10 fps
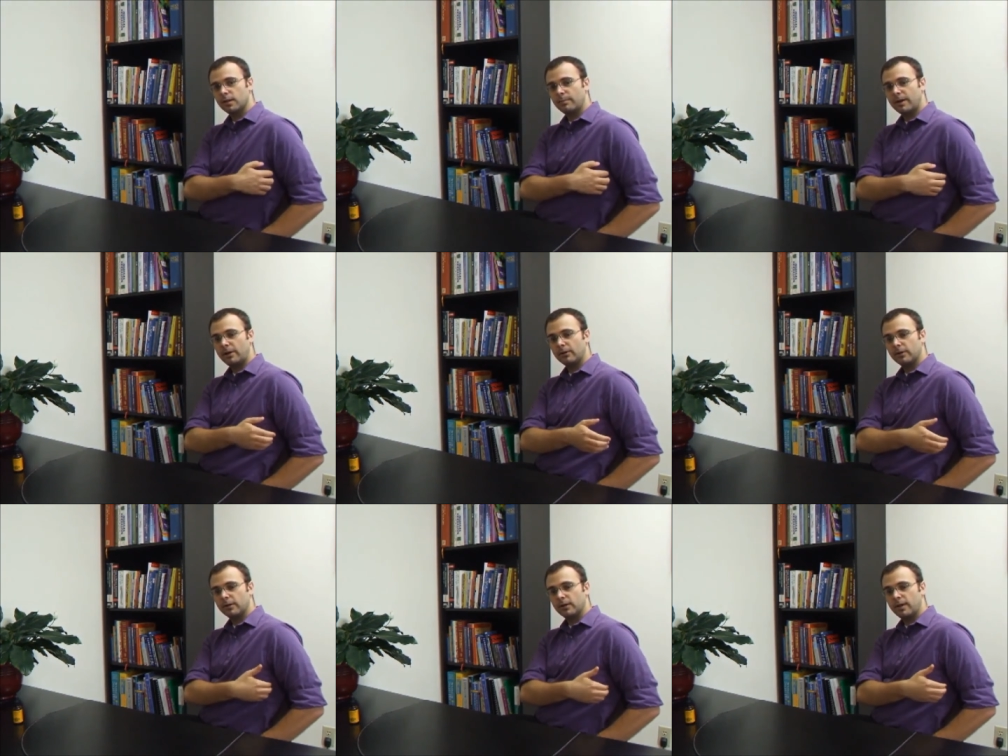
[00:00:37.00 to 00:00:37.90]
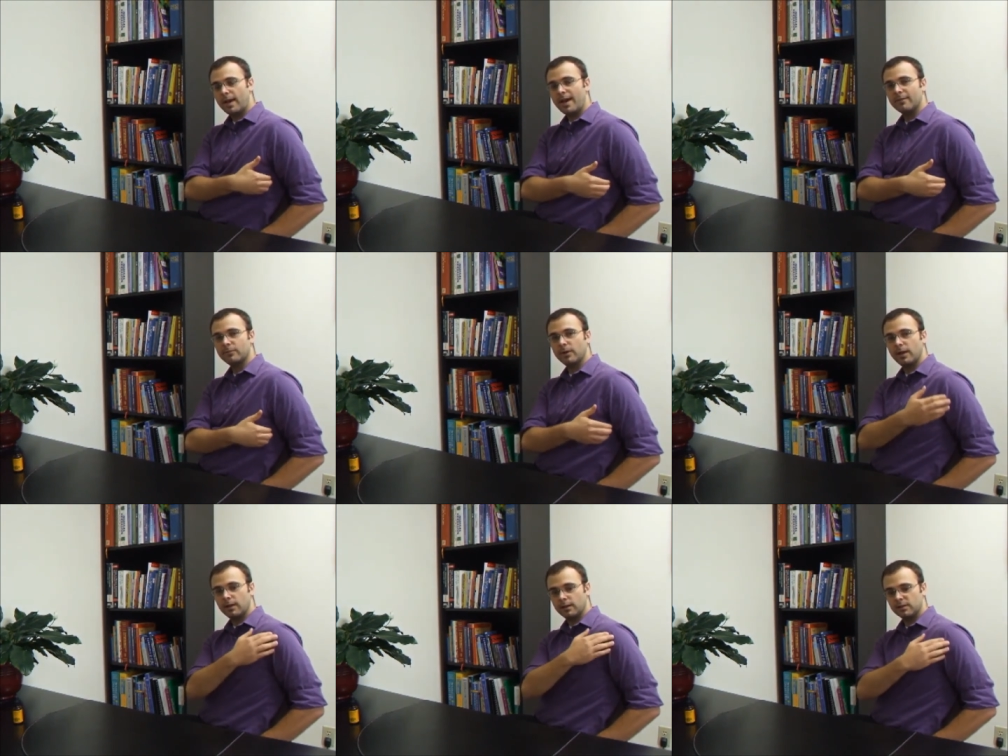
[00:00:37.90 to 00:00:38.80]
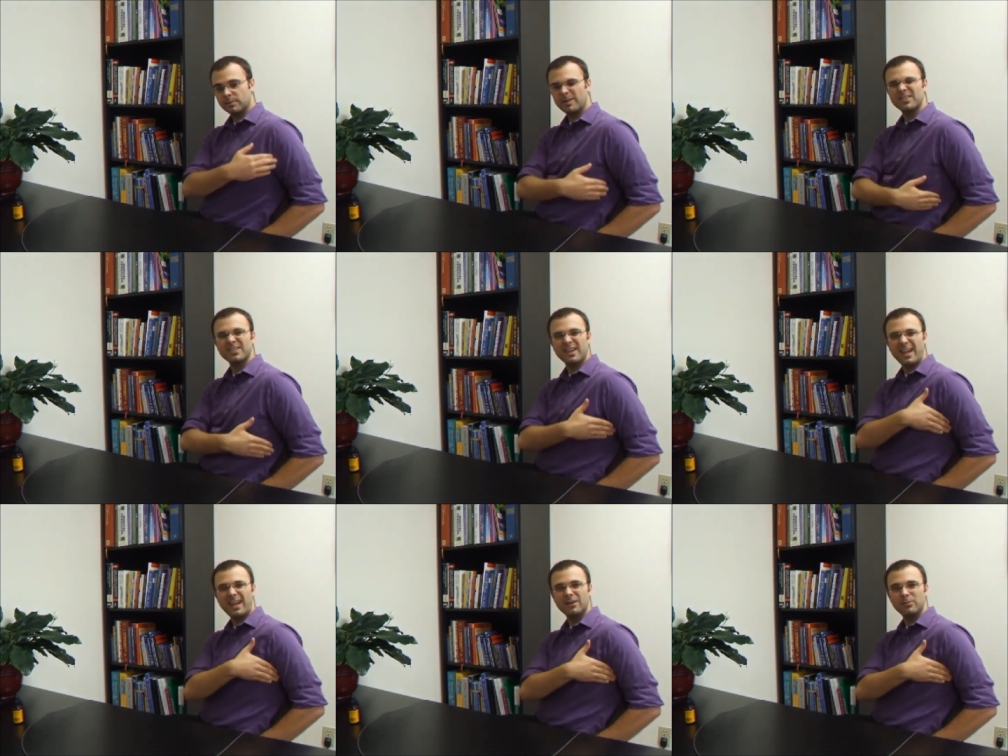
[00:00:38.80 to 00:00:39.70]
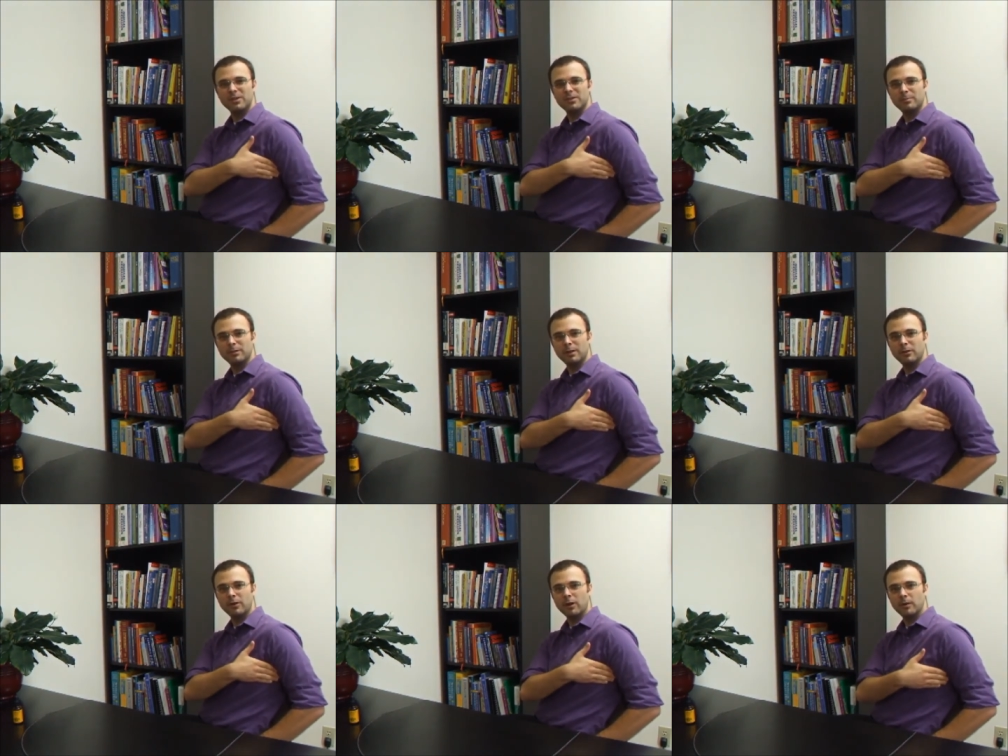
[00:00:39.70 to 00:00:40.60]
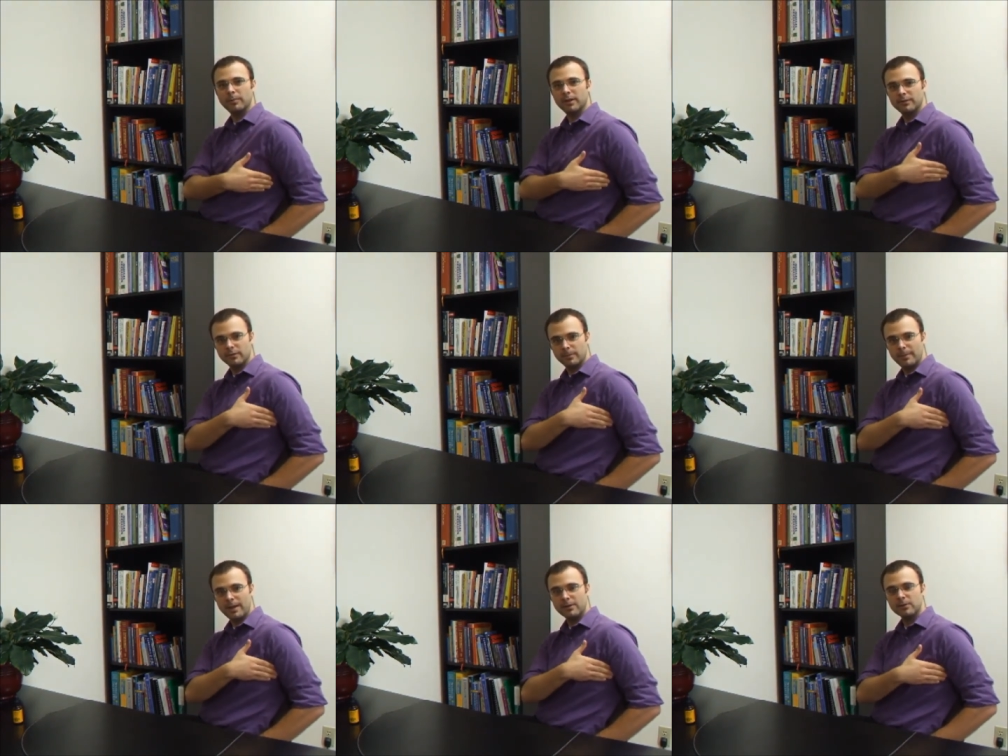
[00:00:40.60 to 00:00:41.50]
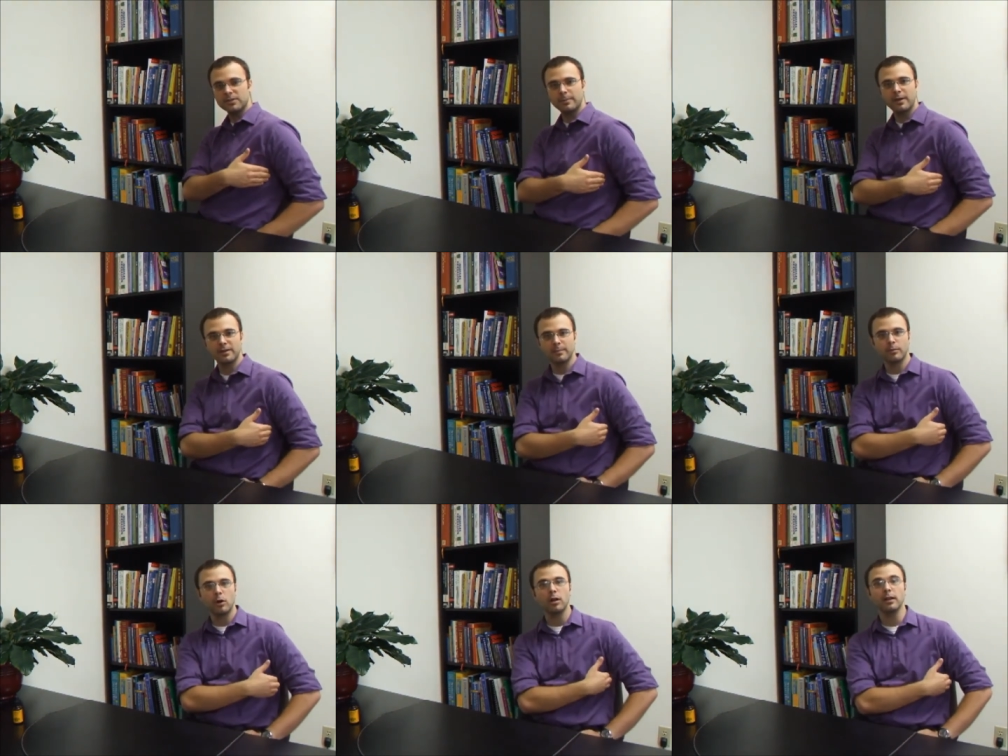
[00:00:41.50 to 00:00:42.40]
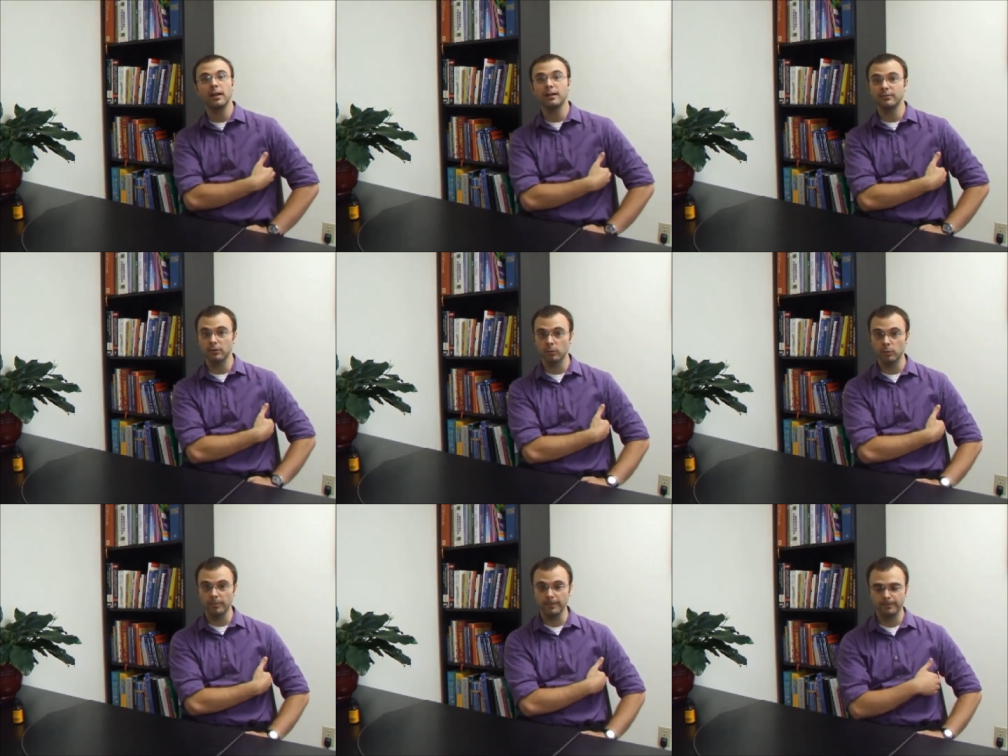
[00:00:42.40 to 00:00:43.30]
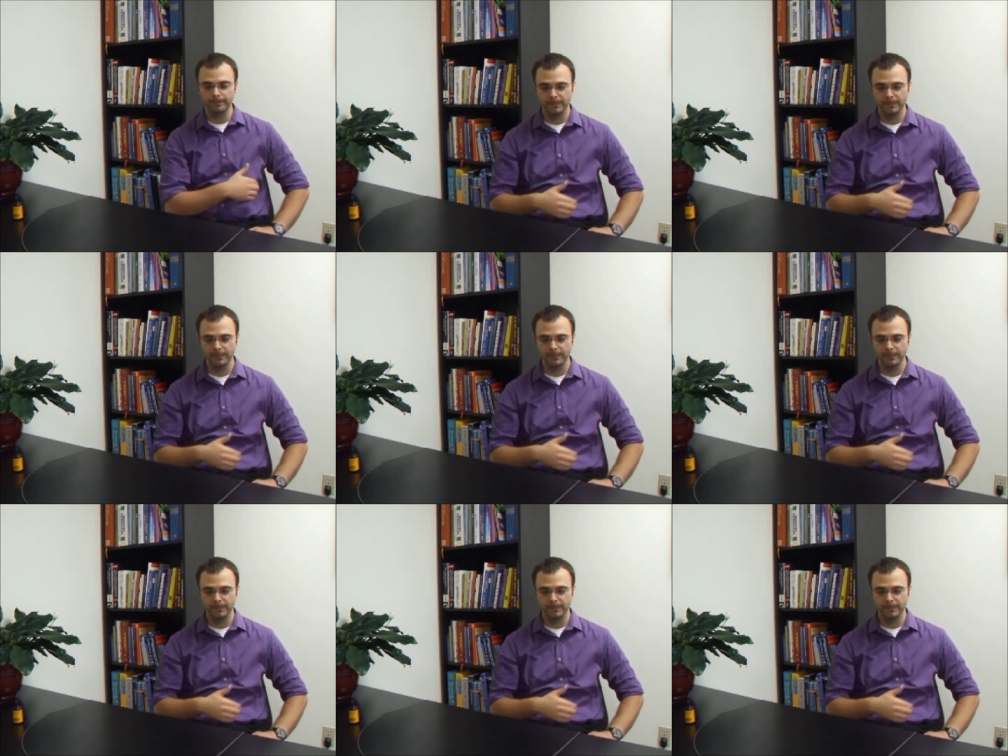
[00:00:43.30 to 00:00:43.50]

about halfway, it's about a hand width below your armpit if you're a man, or it's about at the bra line if you're a woman.